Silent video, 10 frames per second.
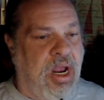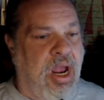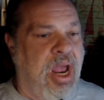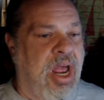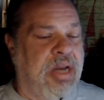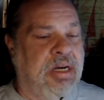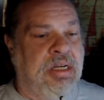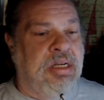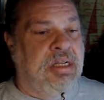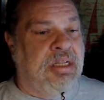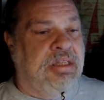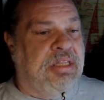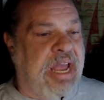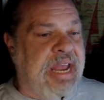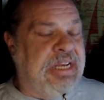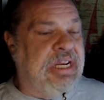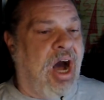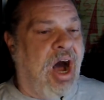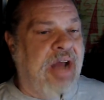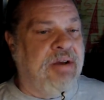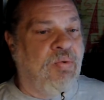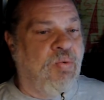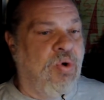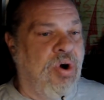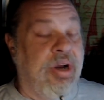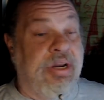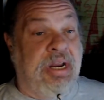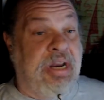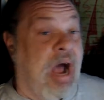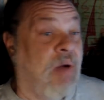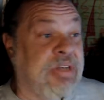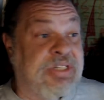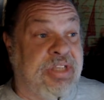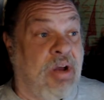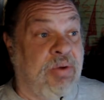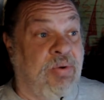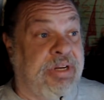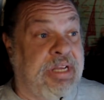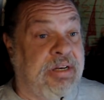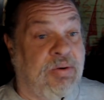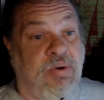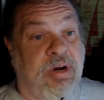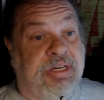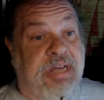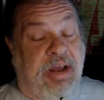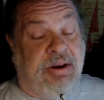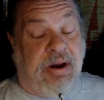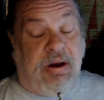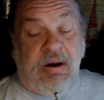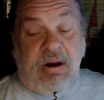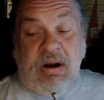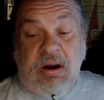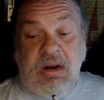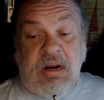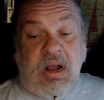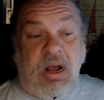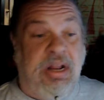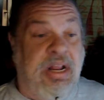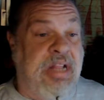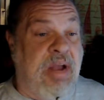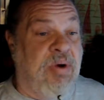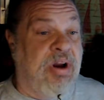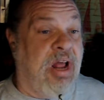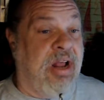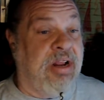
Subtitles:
and they got wood, and I wasn't the only one getting wood down there. They were